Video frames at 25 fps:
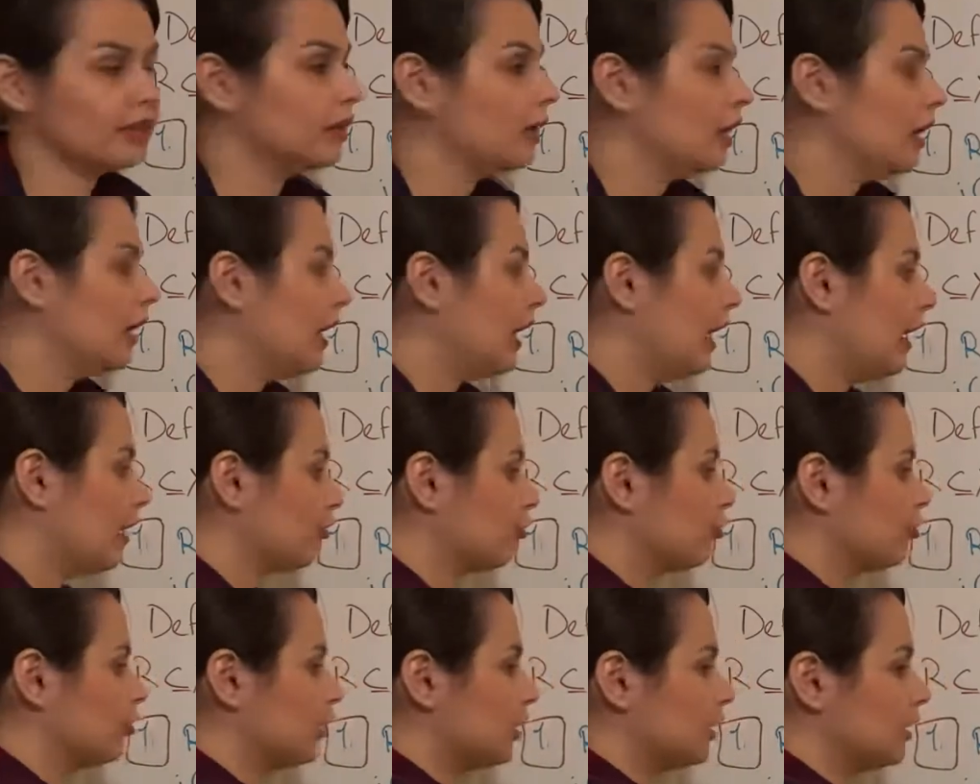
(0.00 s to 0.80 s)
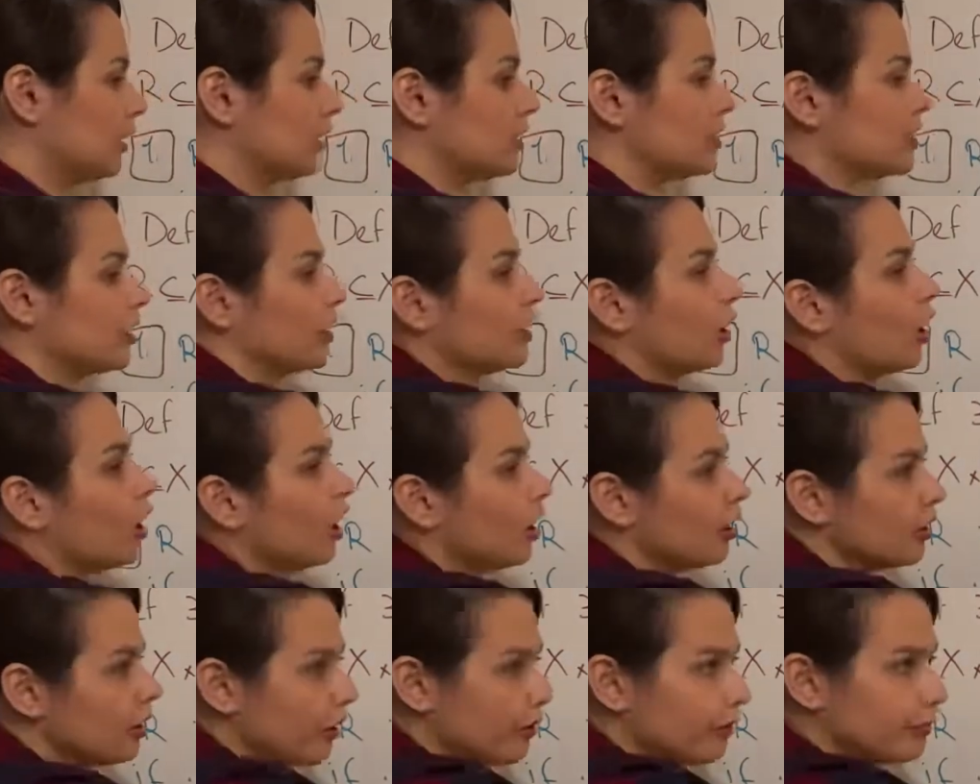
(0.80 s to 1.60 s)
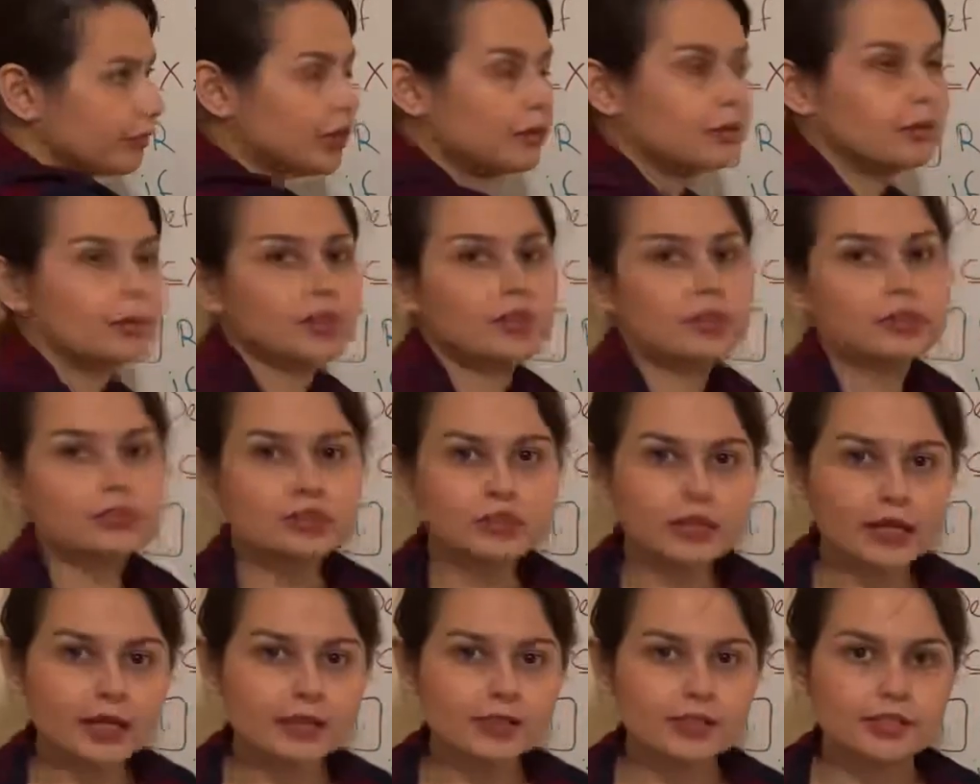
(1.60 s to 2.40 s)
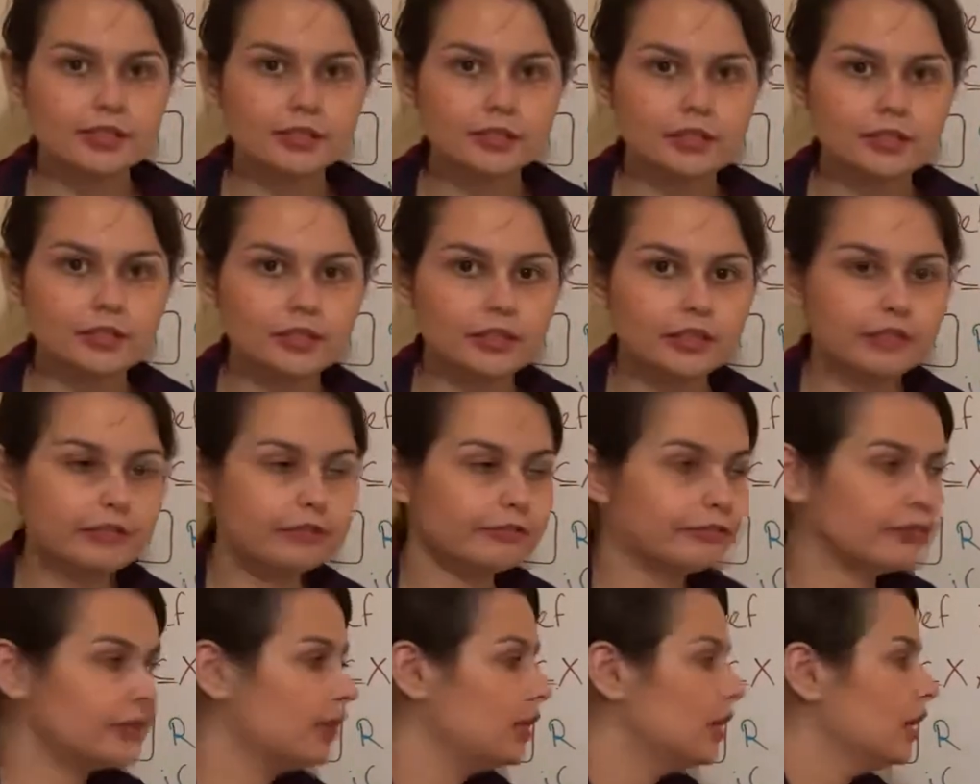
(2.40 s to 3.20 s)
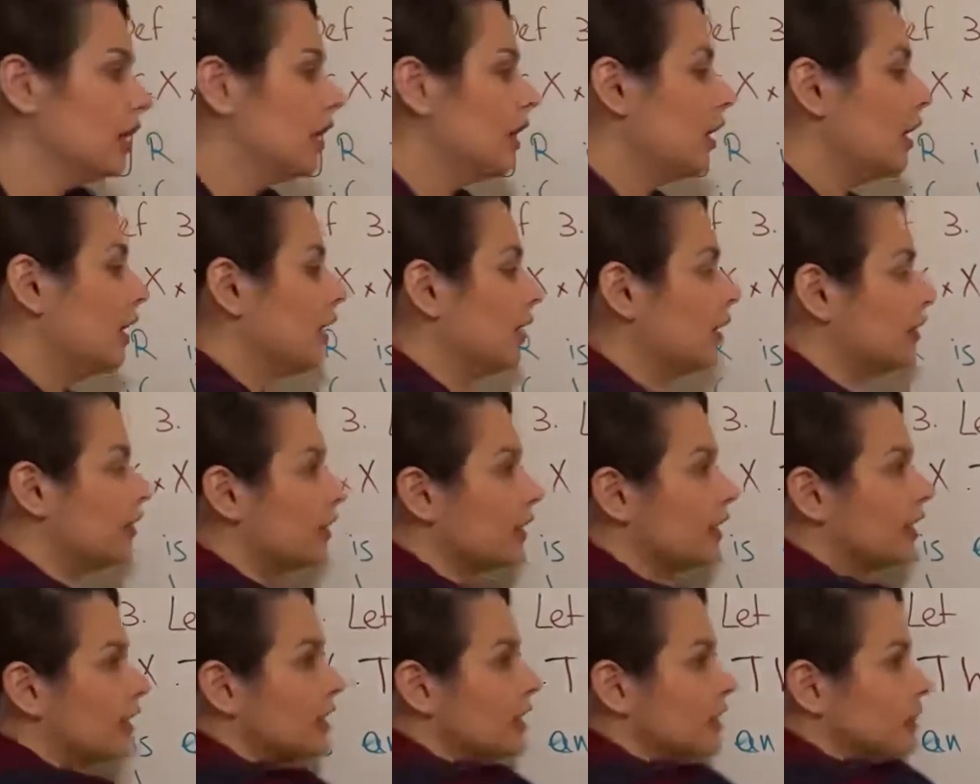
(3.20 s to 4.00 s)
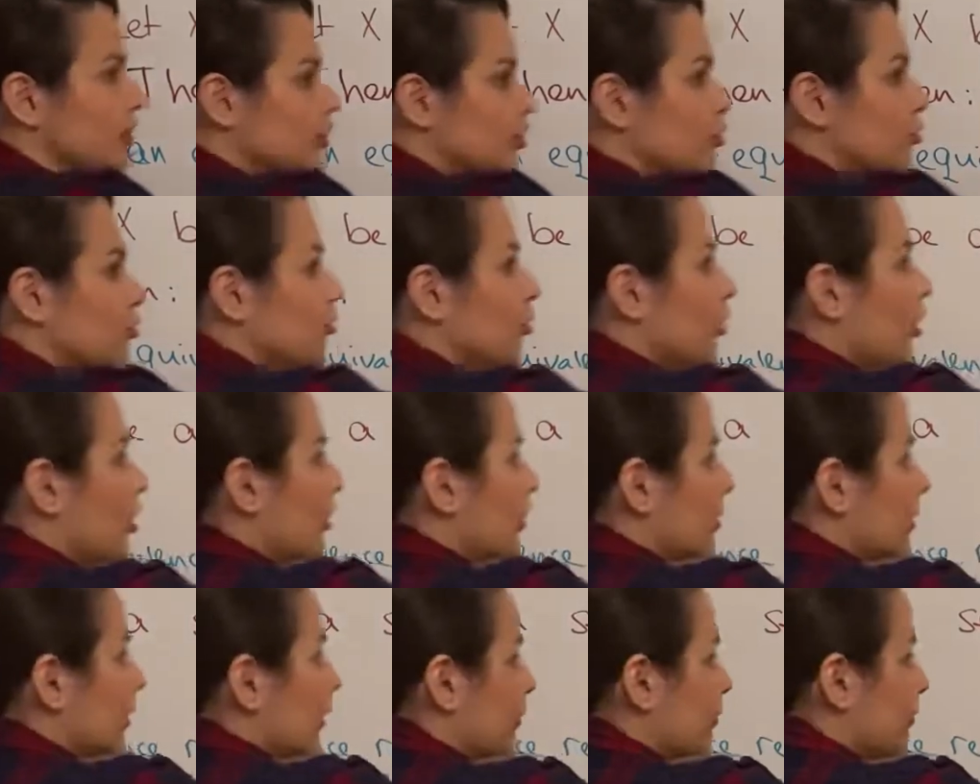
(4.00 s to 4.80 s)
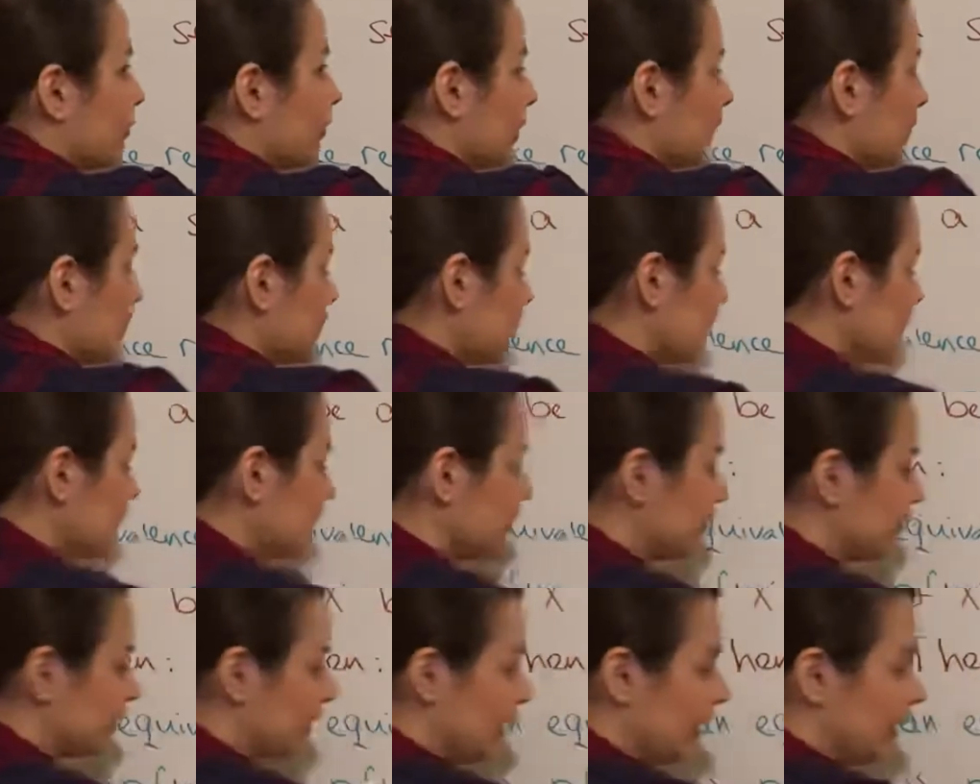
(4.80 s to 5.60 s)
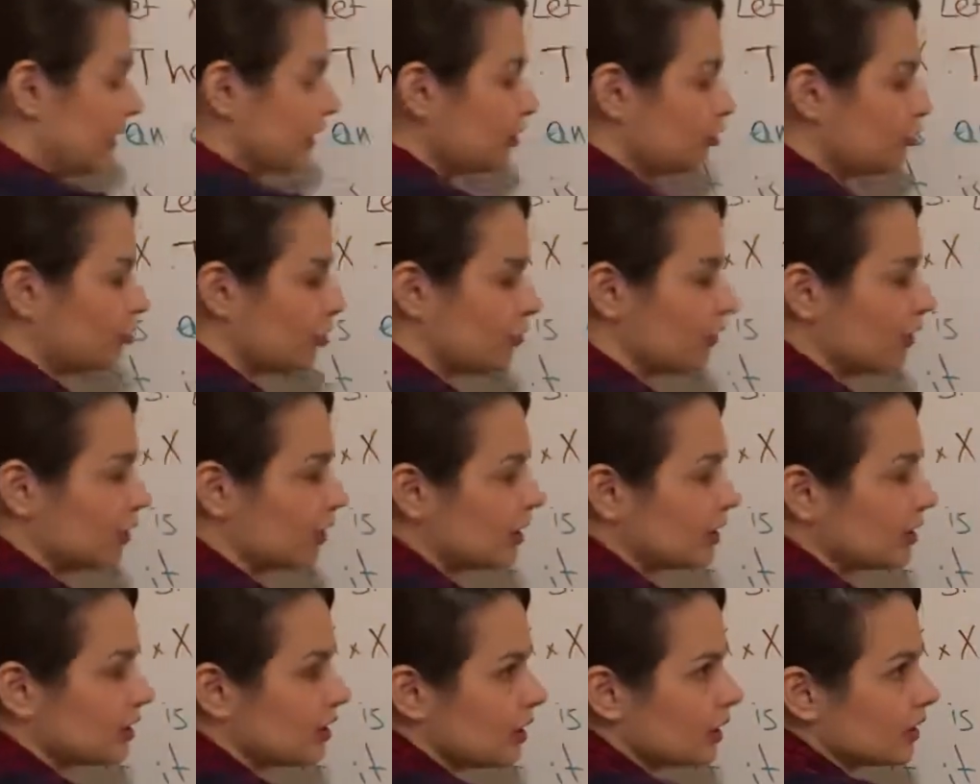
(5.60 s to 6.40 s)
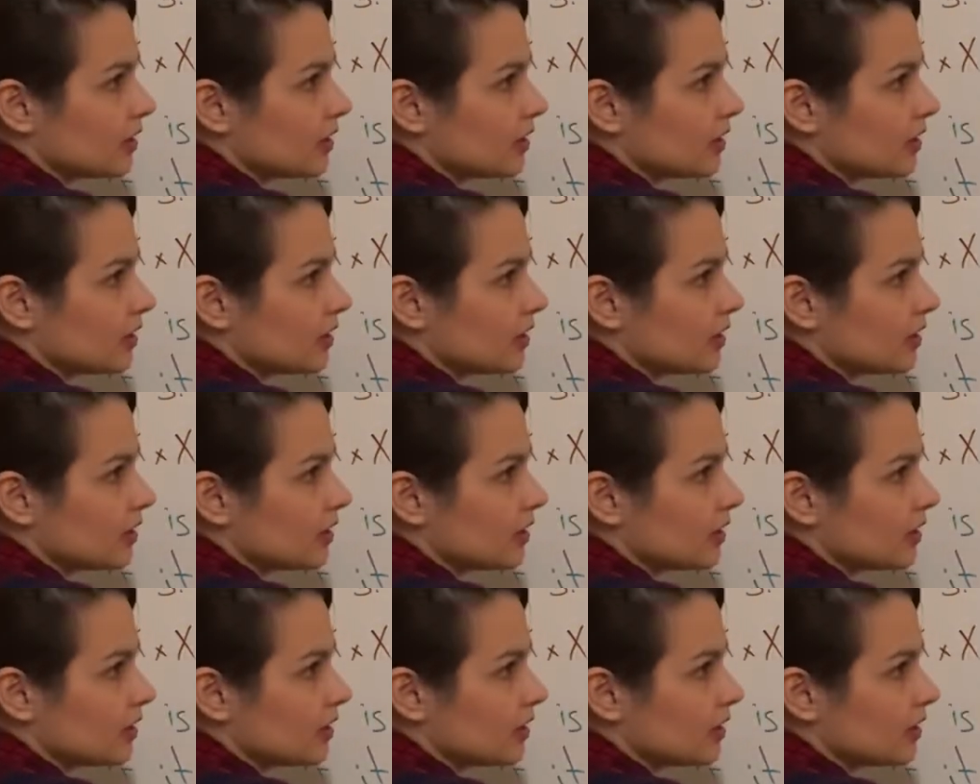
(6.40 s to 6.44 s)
Actually, it's like all of them are transitive, these 2 are reflexive, and each of them is like